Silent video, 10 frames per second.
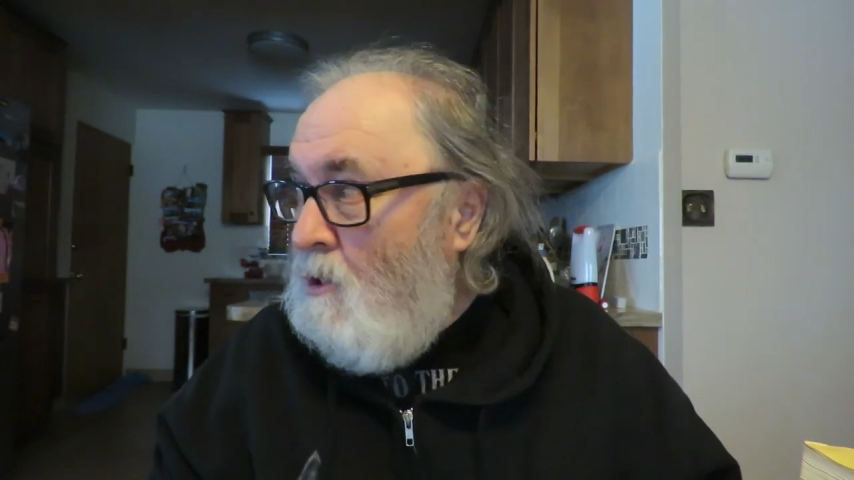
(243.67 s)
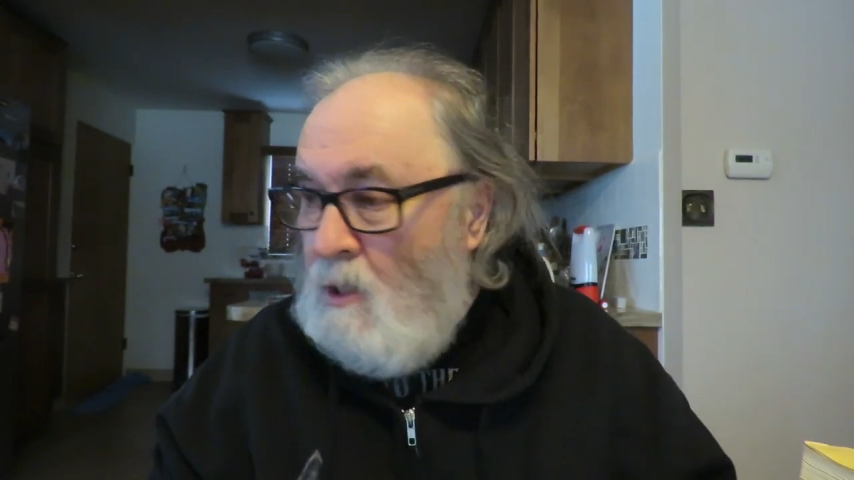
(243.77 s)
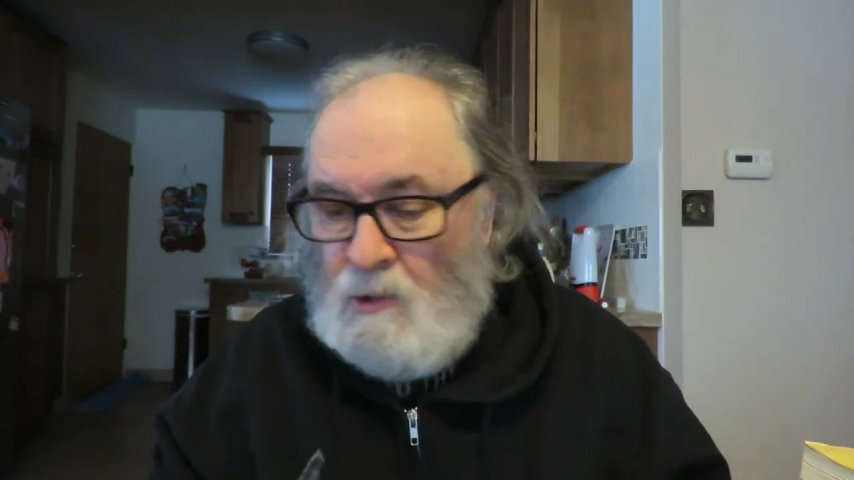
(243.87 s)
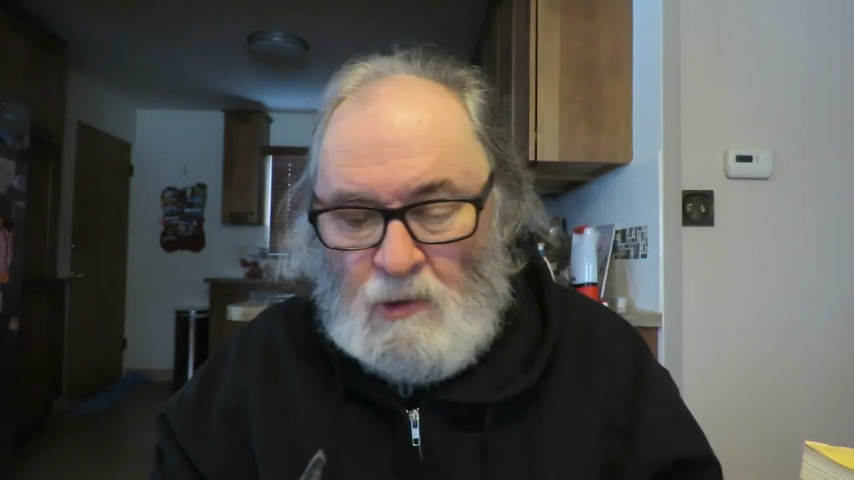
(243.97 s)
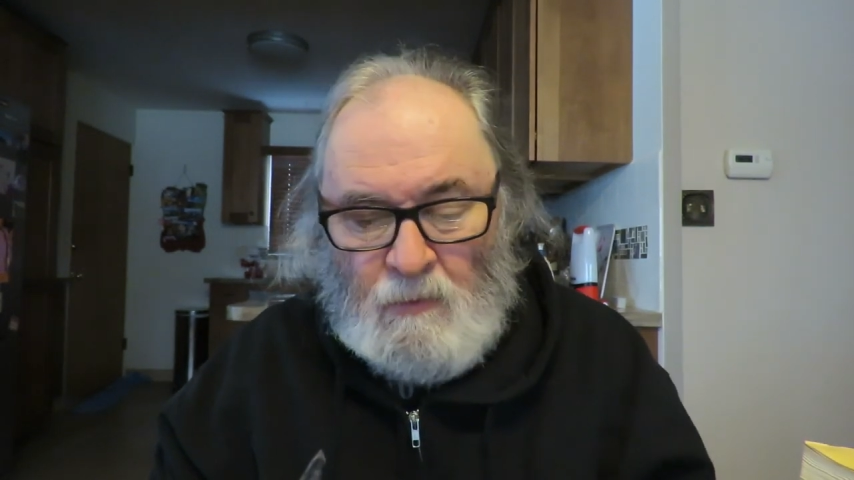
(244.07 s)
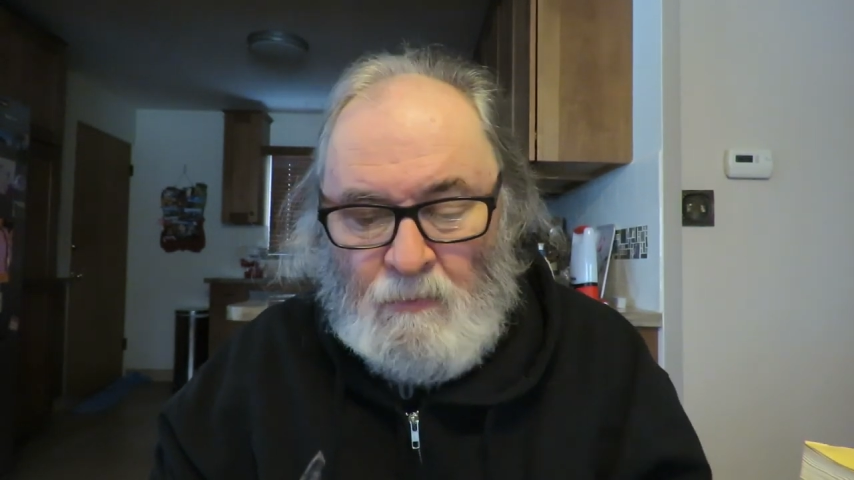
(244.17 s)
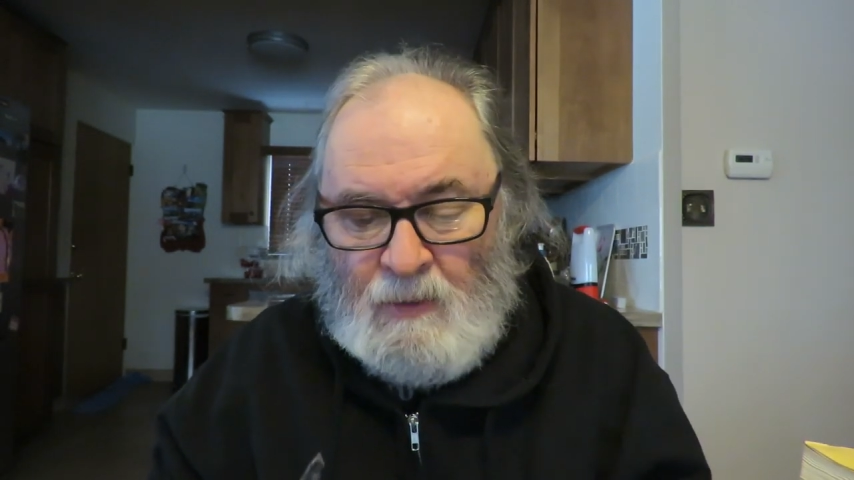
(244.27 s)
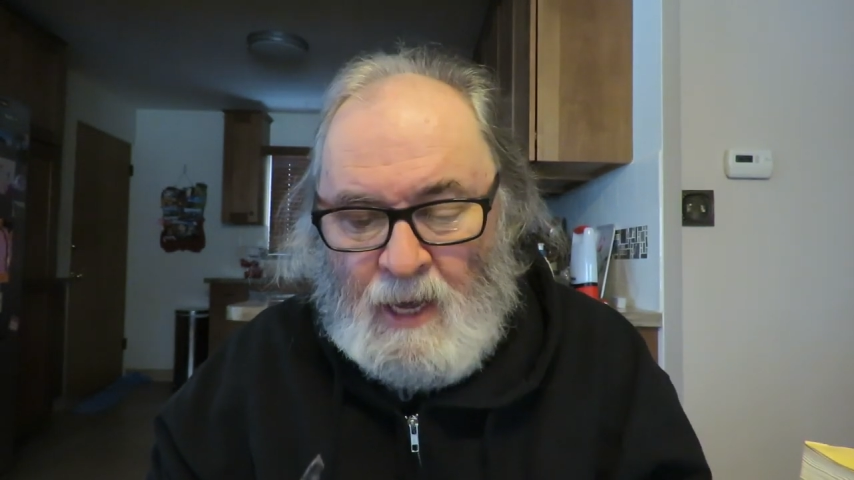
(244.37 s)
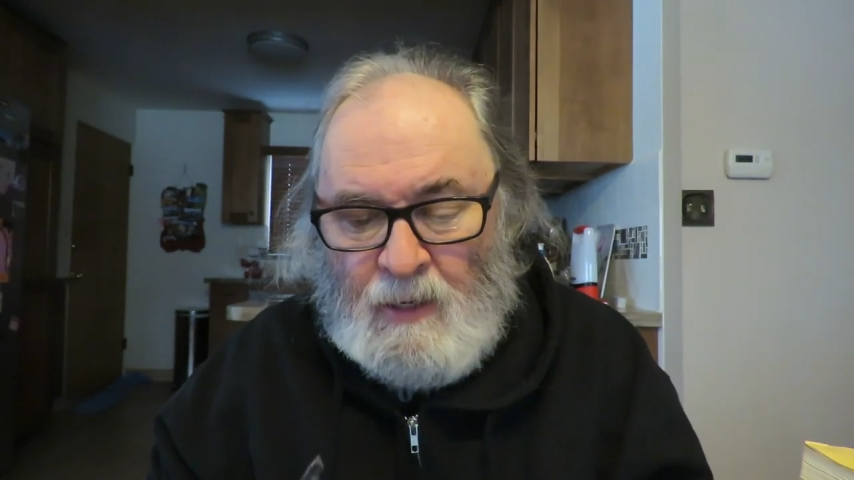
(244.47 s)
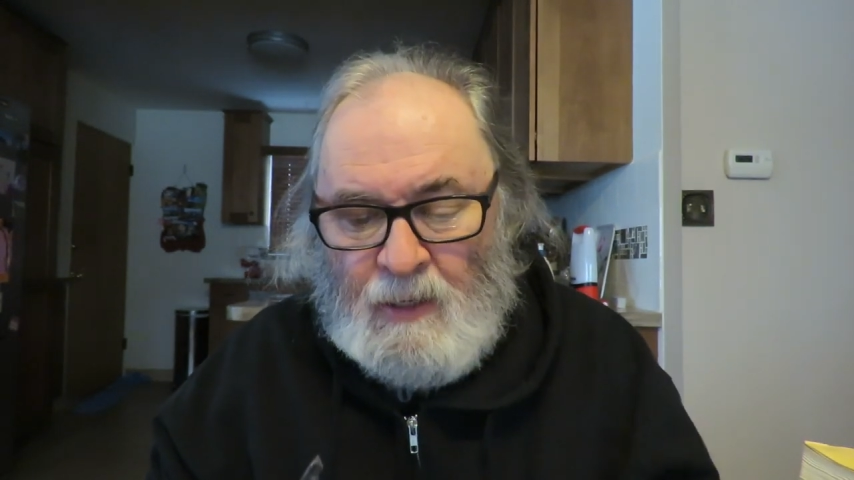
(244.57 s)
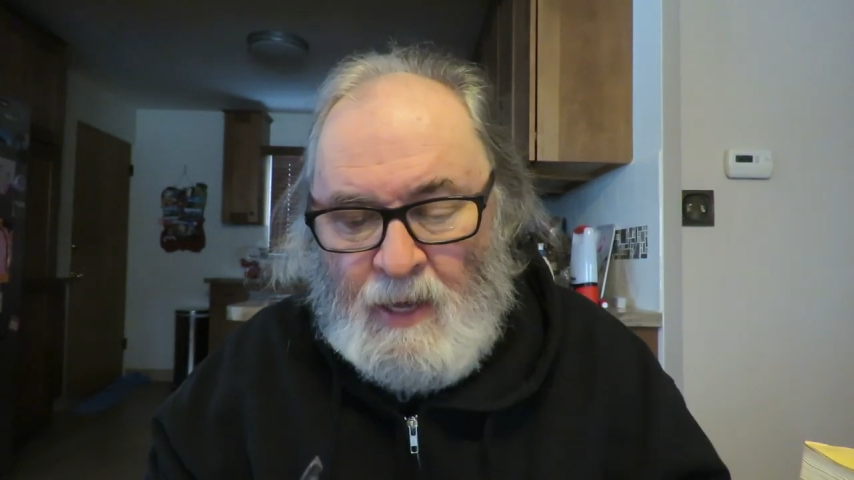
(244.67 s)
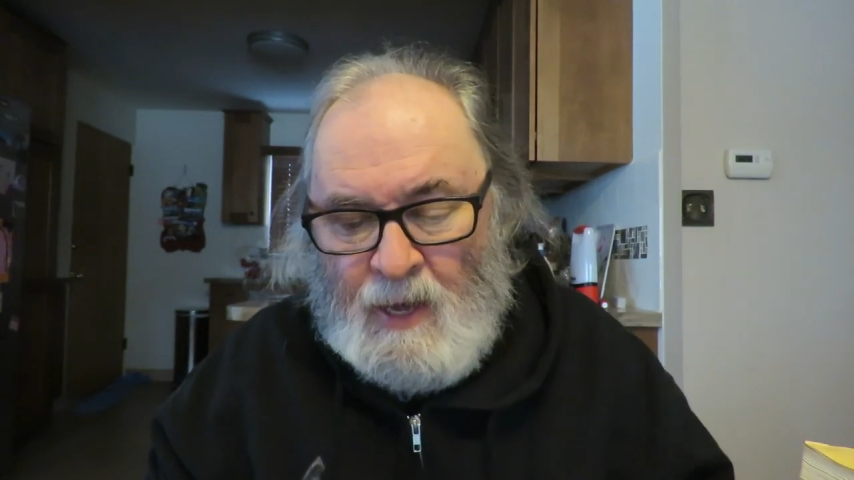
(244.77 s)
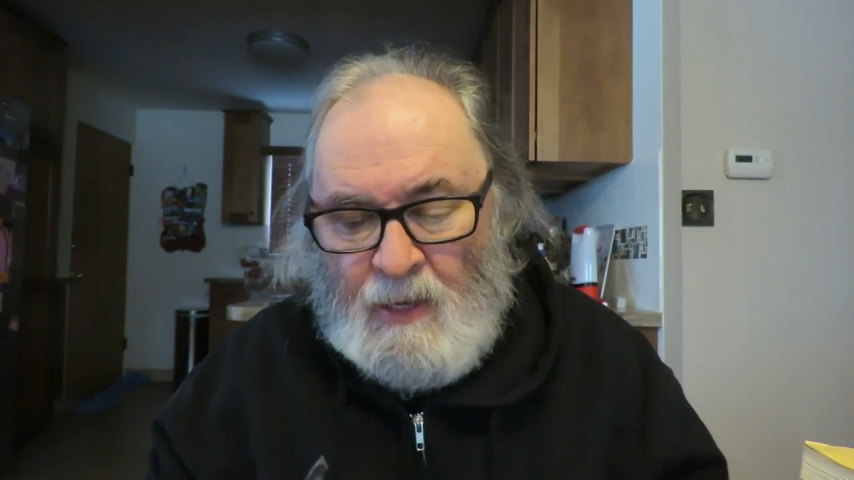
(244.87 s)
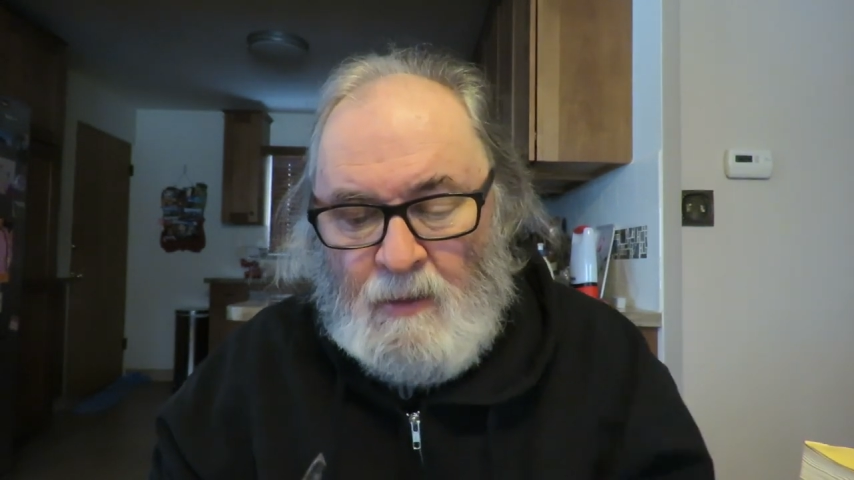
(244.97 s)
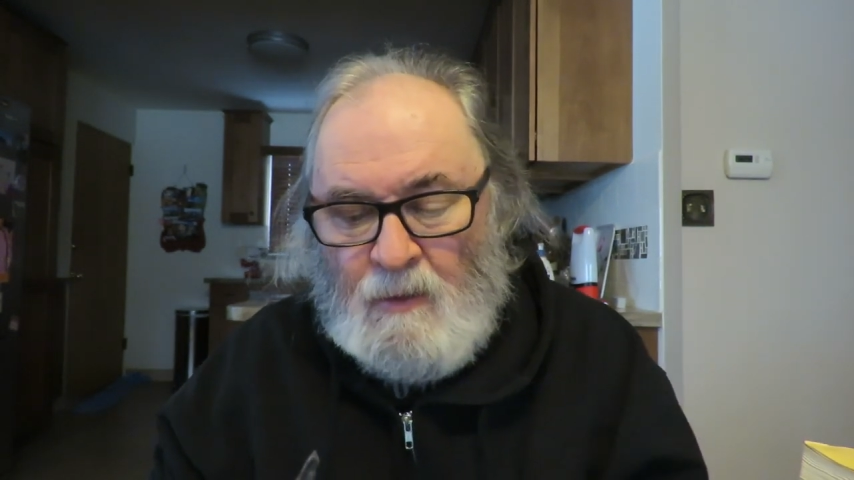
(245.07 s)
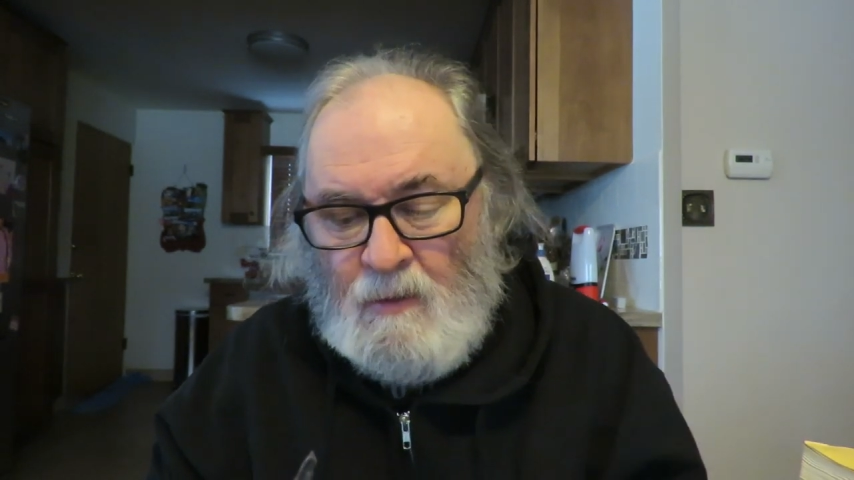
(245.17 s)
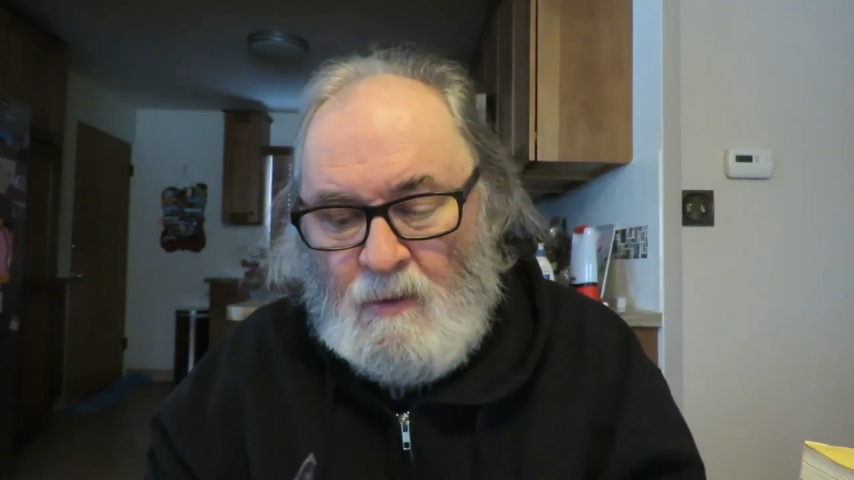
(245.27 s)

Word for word: Joseph dedicate